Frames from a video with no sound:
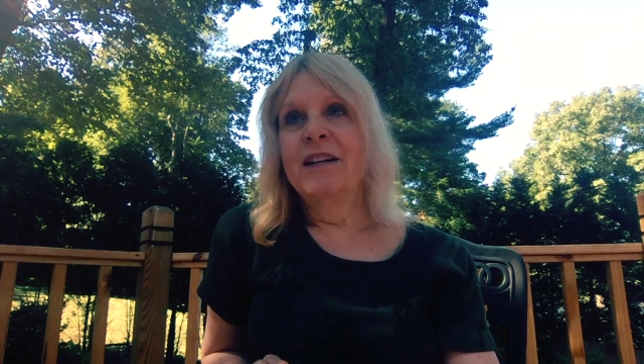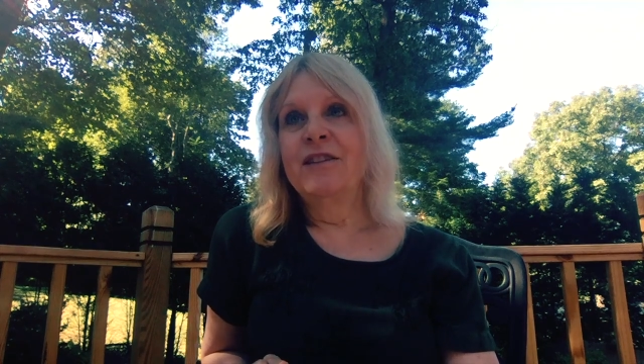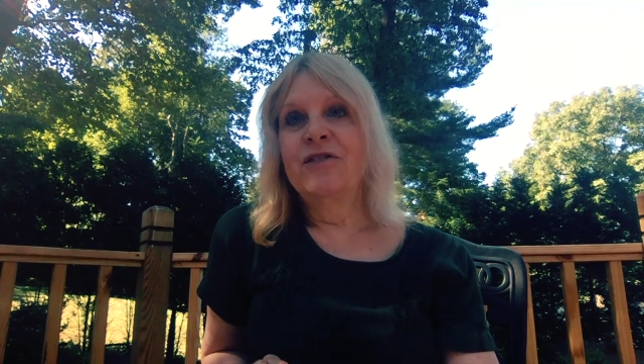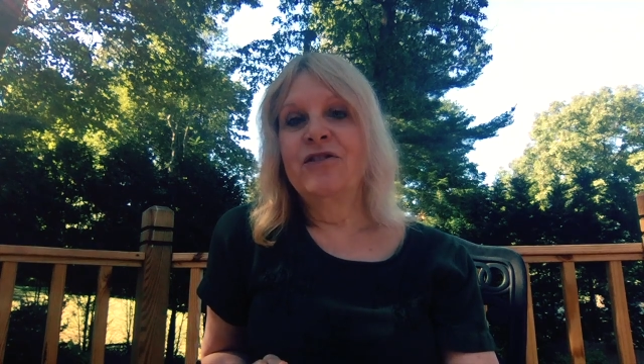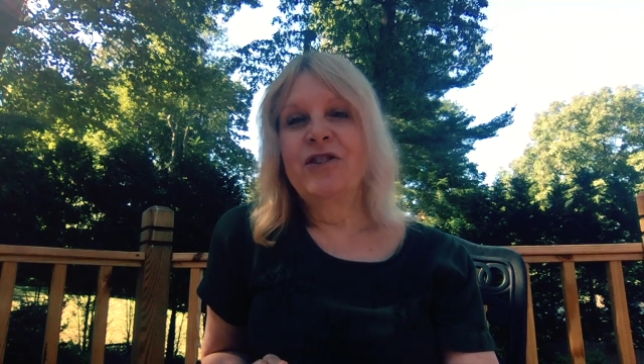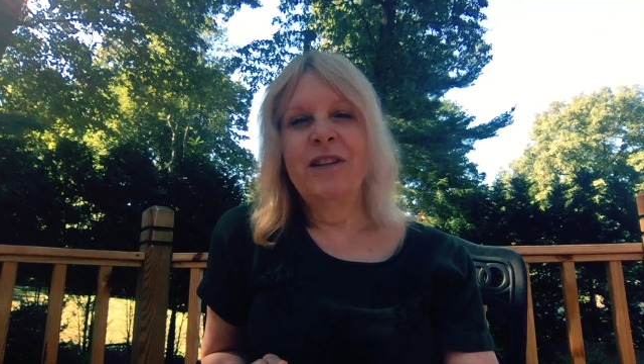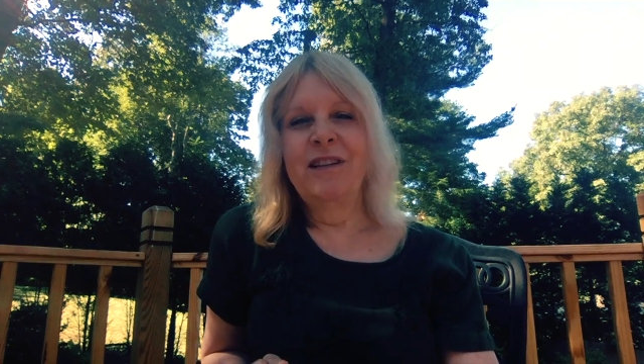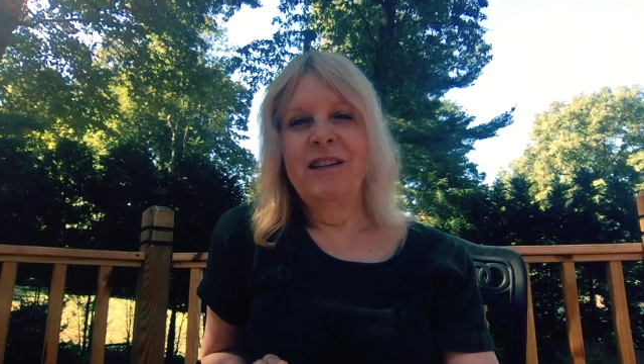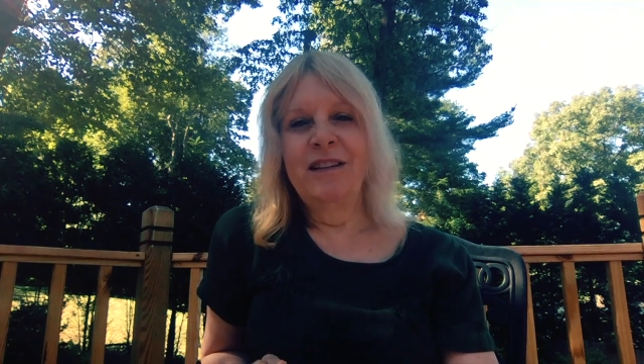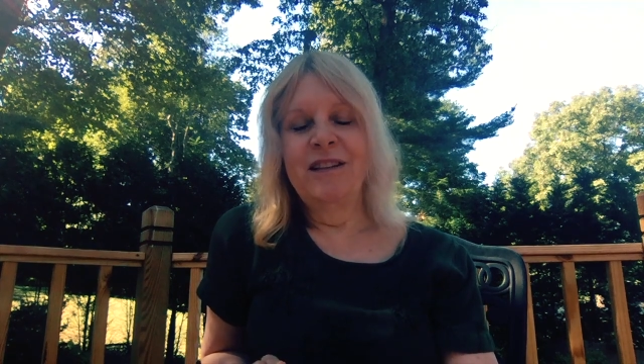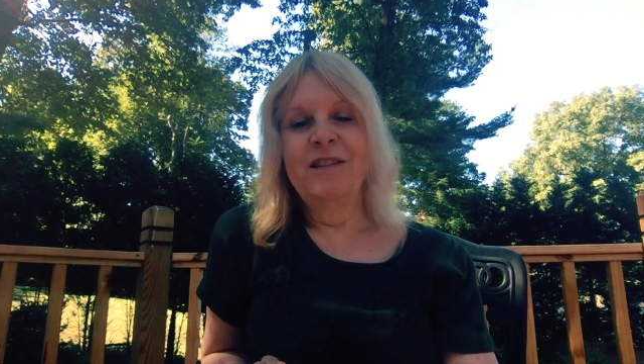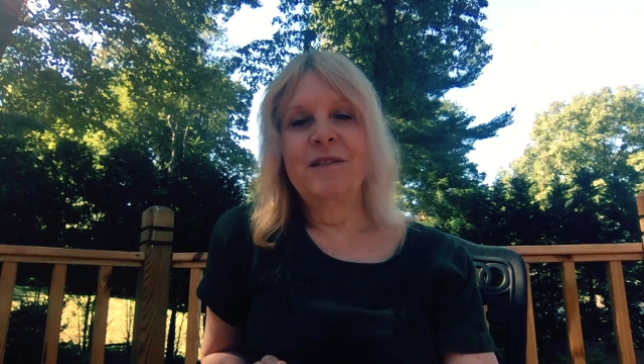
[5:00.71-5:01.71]
and
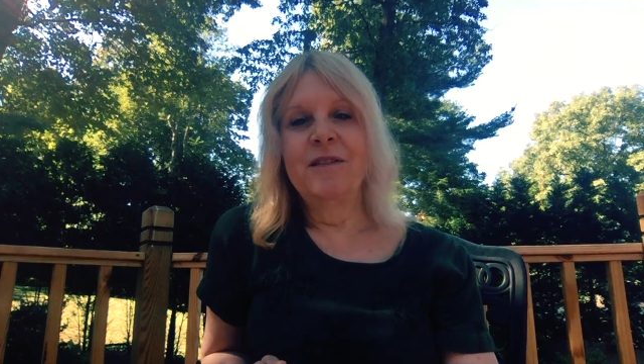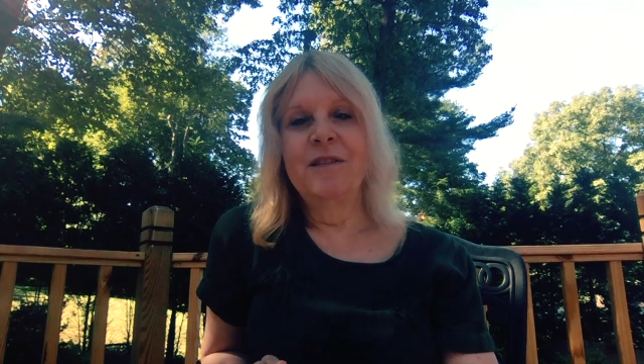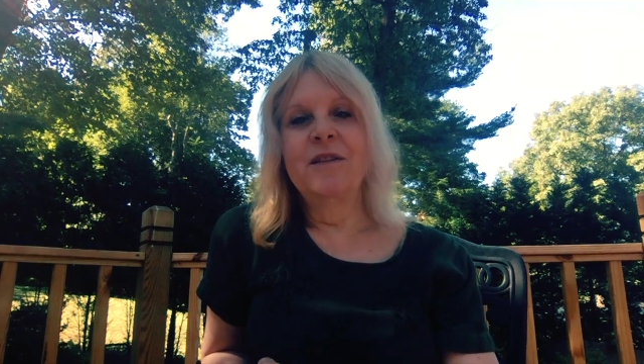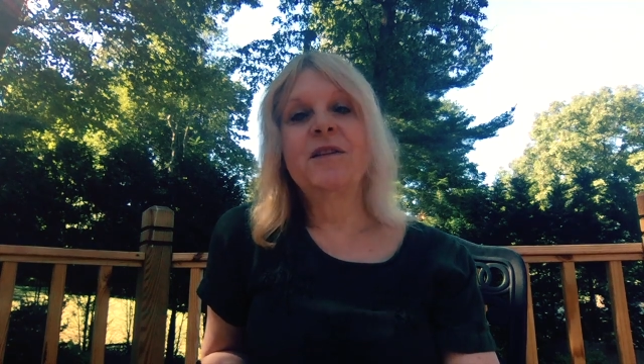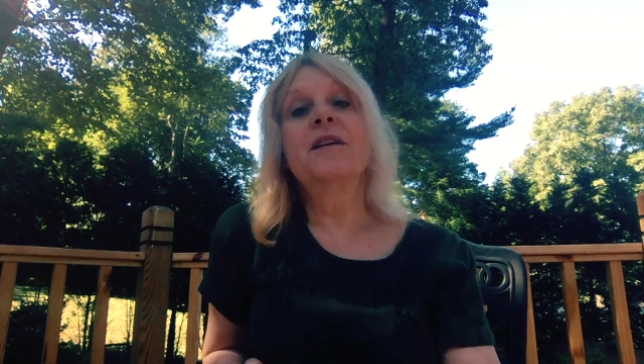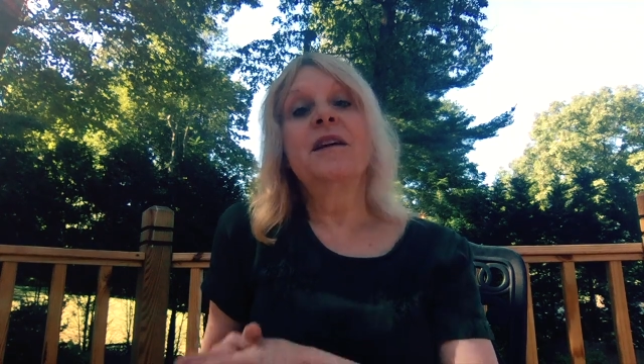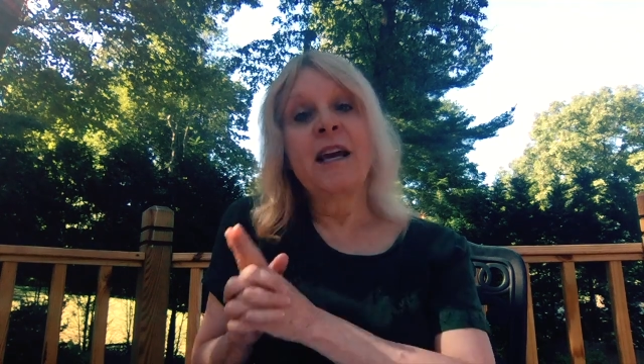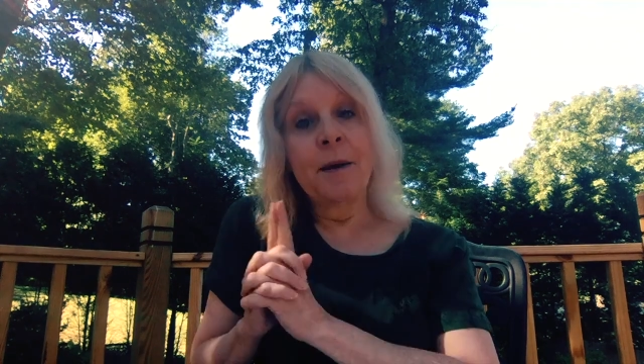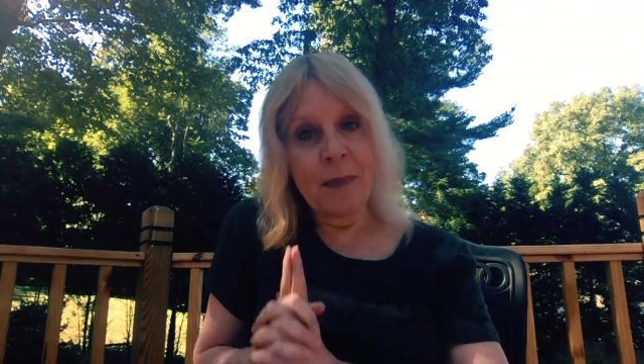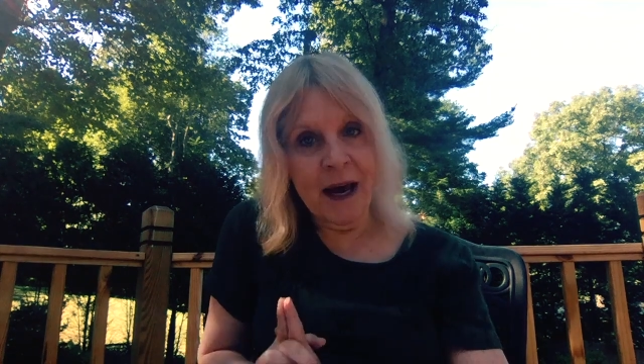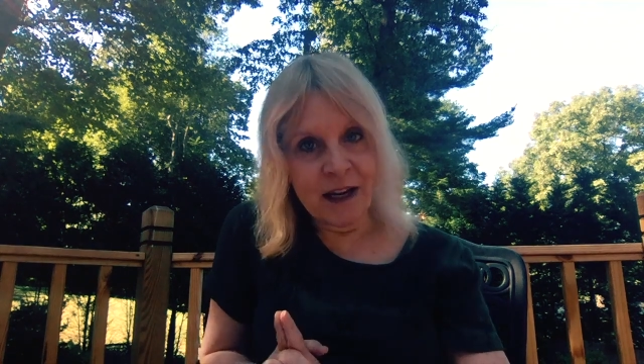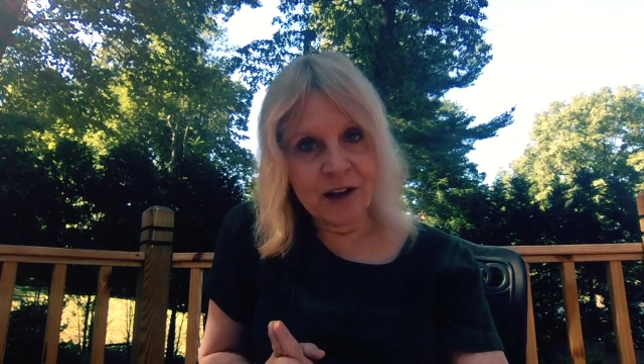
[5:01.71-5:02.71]
she came
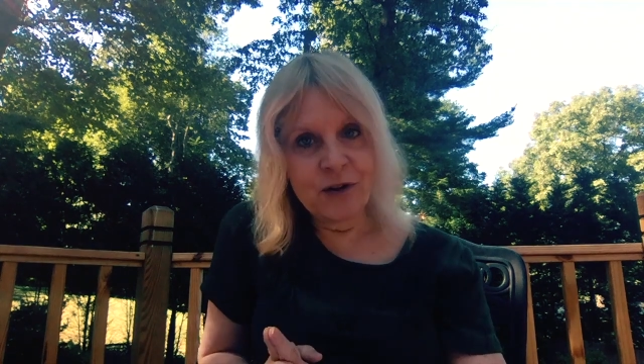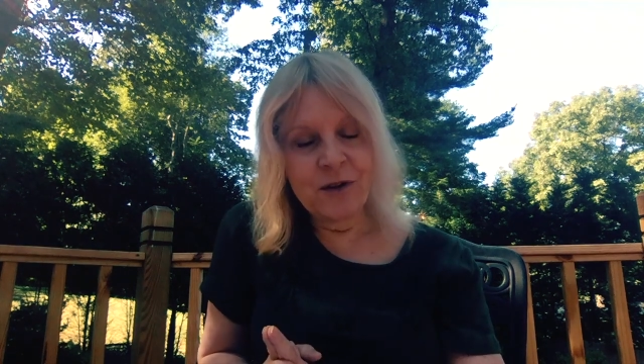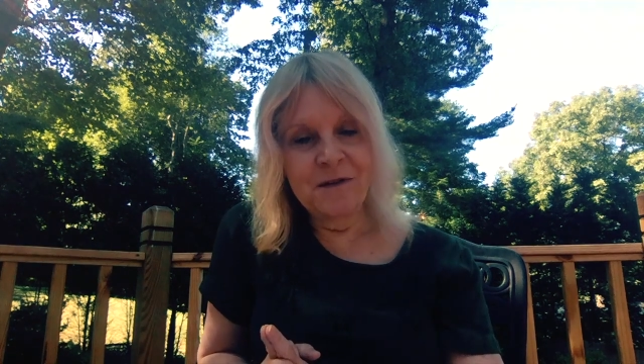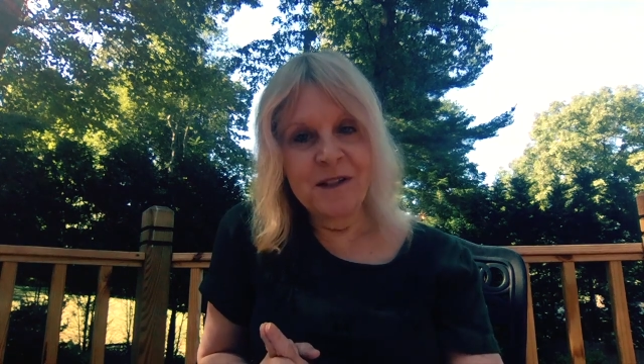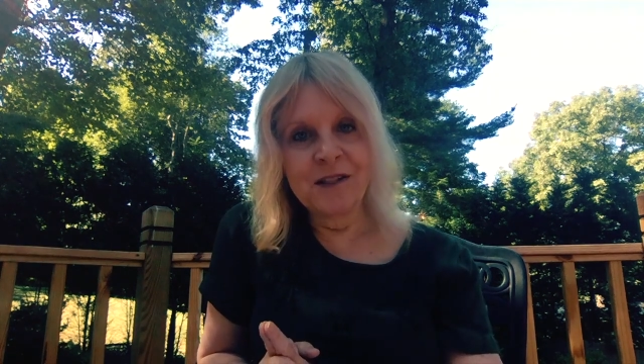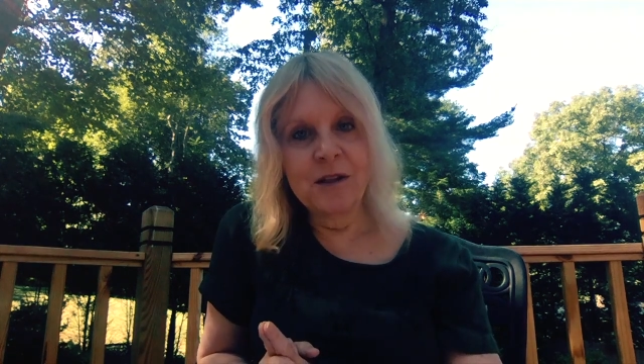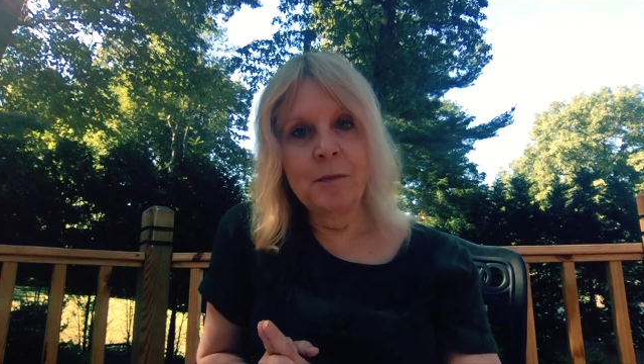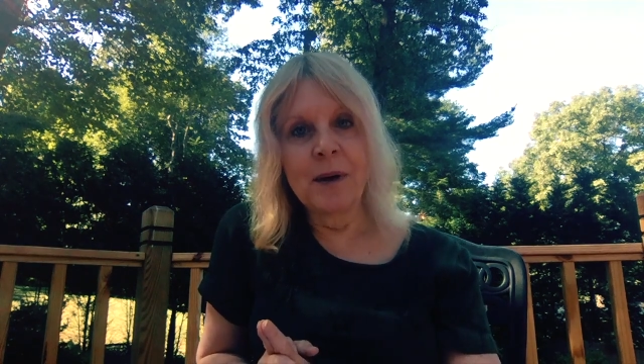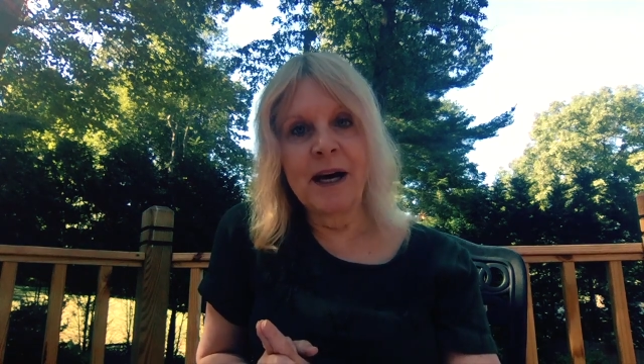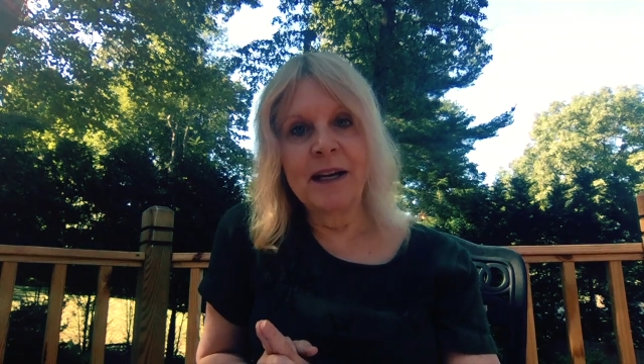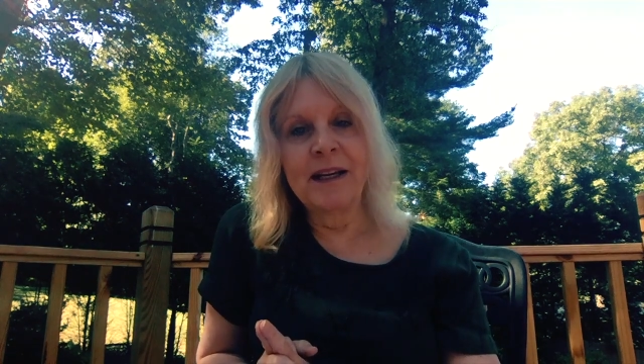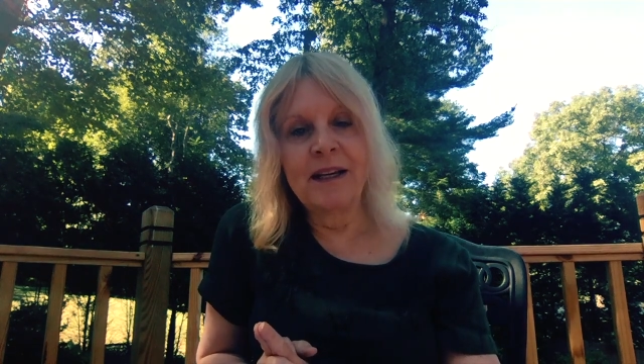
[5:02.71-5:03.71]
back into her physical
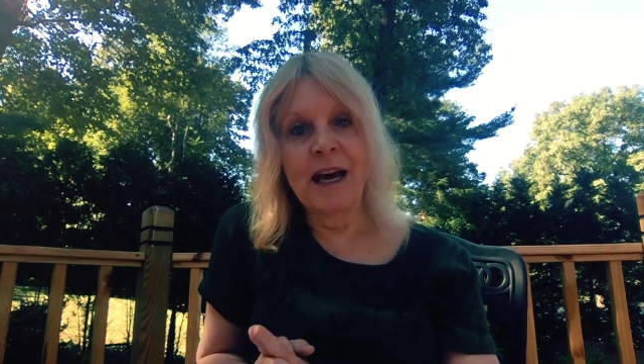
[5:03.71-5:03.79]
body